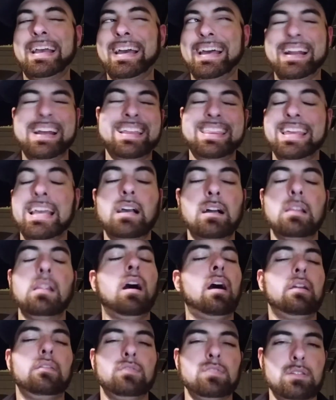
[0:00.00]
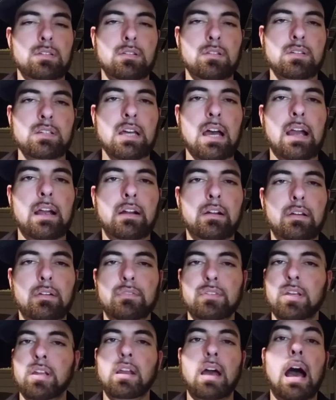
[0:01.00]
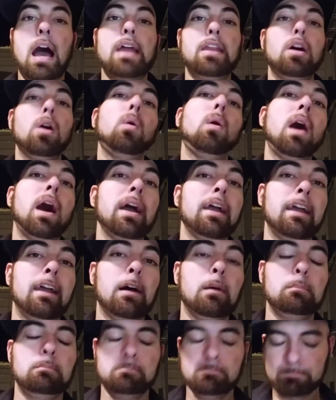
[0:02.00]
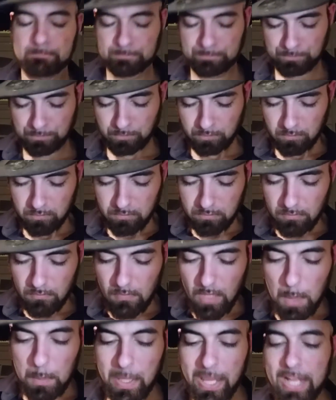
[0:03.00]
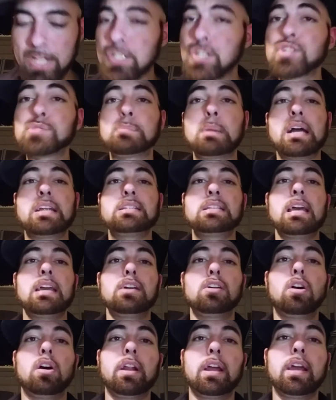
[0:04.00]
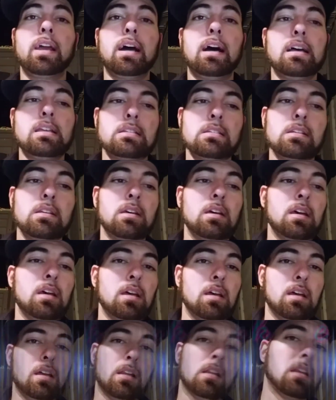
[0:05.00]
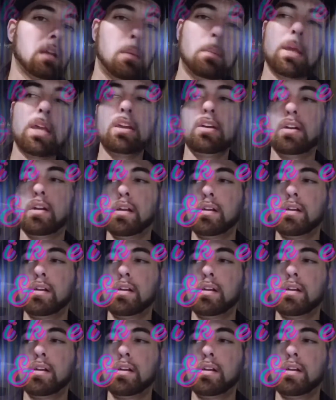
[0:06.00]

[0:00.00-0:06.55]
And I think a lot of us are tired of it. I know I am. But that's just my take on it, guys. Let me hear